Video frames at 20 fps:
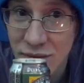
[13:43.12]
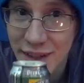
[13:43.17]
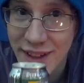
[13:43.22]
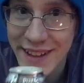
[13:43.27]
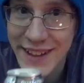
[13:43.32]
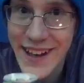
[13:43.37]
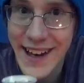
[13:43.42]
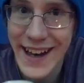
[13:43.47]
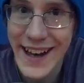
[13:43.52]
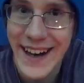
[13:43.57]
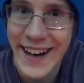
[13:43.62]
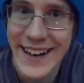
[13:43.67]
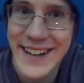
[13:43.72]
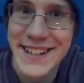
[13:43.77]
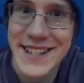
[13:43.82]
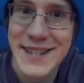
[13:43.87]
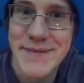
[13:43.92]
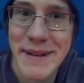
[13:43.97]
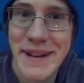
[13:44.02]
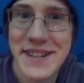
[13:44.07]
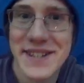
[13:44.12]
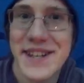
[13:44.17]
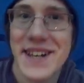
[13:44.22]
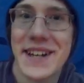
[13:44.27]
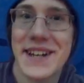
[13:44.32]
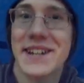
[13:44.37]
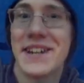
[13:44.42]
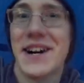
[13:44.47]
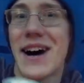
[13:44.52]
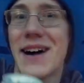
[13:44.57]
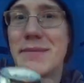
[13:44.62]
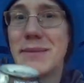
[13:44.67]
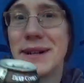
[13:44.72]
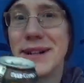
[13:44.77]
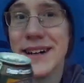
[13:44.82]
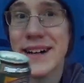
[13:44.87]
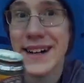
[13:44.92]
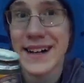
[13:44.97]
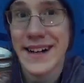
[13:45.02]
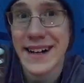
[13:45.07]
Yeah, it smells like a copper.
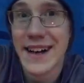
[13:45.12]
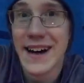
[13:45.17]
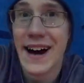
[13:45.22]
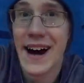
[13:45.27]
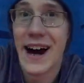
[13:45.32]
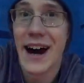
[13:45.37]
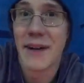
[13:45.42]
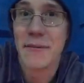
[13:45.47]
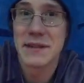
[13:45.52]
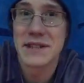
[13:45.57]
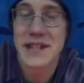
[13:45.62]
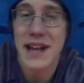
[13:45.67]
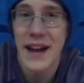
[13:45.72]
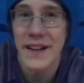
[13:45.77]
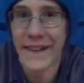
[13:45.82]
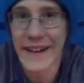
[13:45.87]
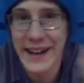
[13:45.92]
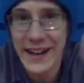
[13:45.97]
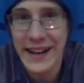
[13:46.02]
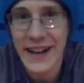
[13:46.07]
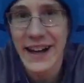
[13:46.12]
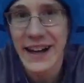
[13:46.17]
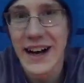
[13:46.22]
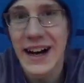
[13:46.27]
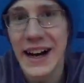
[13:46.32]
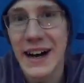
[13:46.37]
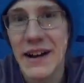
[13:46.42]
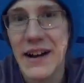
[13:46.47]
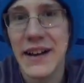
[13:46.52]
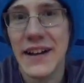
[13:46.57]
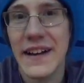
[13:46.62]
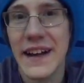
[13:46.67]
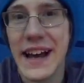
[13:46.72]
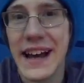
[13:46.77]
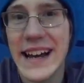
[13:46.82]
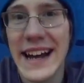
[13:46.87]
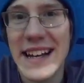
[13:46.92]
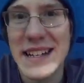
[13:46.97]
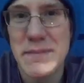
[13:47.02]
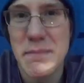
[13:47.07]
It's got like a
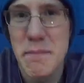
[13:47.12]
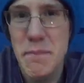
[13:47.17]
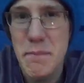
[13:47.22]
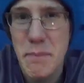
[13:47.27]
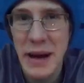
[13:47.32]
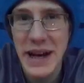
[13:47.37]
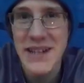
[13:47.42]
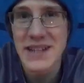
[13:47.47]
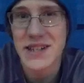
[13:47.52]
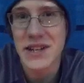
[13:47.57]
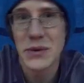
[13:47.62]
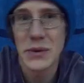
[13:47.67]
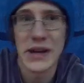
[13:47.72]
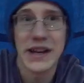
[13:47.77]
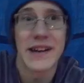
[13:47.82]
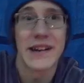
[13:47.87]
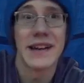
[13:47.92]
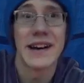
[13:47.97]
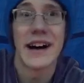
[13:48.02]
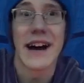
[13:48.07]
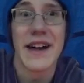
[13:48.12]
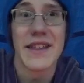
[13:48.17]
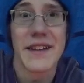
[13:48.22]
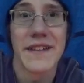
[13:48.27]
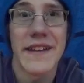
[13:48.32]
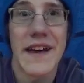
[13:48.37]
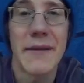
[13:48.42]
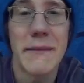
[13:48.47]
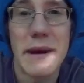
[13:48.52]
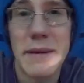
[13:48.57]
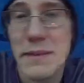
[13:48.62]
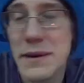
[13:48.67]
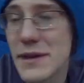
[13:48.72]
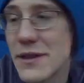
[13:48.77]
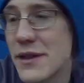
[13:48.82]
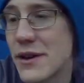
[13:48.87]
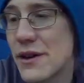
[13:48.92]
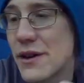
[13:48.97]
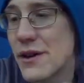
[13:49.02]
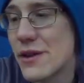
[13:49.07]
nice bite to it. I think that might be
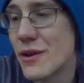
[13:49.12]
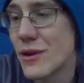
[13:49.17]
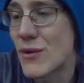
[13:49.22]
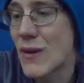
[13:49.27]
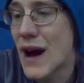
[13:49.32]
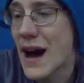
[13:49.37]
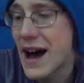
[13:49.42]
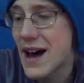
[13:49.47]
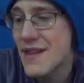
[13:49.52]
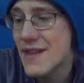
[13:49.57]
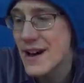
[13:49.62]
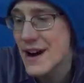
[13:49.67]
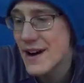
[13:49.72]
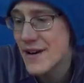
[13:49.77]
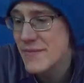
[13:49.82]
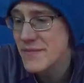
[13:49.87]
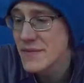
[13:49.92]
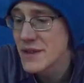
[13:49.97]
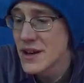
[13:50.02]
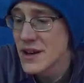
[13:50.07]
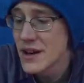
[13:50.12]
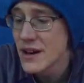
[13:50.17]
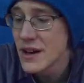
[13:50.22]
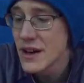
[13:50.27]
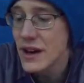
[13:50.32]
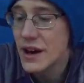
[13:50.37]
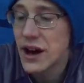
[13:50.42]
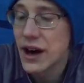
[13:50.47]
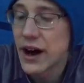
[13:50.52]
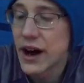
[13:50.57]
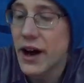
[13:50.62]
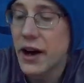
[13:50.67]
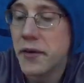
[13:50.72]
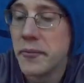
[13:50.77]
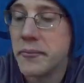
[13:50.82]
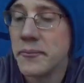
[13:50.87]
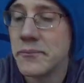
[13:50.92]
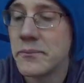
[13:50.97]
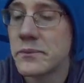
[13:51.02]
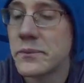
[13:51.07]
the rye there. But
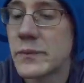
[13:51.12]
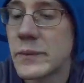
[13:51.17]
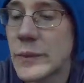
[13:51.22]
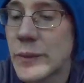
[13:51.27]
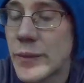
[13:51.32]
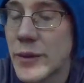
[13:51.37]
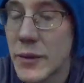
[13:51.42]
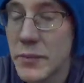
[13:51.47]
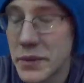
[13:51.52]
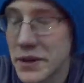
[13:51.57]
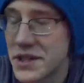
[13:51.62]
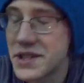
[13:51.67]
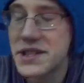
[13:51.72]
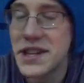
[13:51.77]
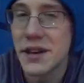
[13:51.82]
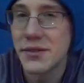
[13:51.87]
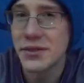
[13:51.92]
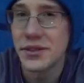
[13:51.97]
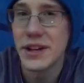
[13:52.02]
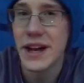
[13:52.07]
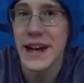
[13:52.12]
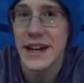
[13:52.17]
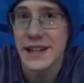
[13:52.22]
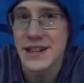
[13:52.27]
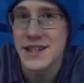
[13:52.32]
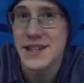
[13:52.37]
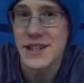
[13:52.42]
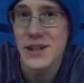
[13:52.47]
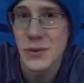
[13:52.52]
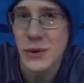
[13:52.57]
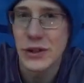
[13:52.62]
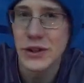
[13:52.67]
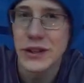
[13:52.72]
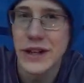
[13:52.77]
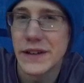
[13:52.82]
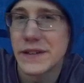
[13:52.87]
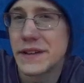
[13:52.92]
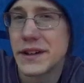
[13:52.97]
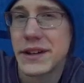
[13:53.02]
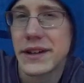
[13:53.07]
it's definitely, I can see where you
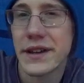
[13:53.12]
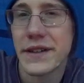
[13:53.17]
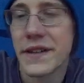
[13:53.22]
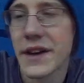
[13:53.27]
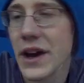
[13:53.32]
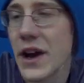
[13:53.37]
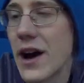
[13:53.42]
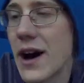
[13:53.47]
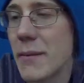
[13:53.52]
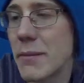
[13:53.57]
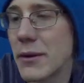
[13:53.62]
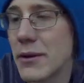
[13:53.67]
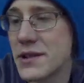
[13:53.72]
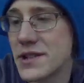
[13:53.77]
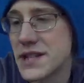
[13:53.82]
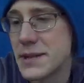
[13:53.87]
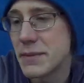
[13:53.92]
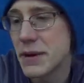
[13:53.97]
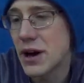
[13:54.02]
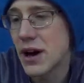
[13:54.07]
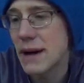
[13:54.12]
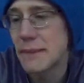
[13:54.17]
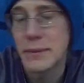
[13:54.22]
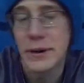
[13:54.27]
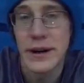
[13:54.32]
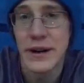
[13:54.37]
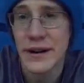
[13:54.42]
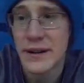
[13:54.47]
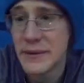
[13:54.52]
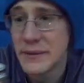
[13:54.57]
get the copper, deep copper.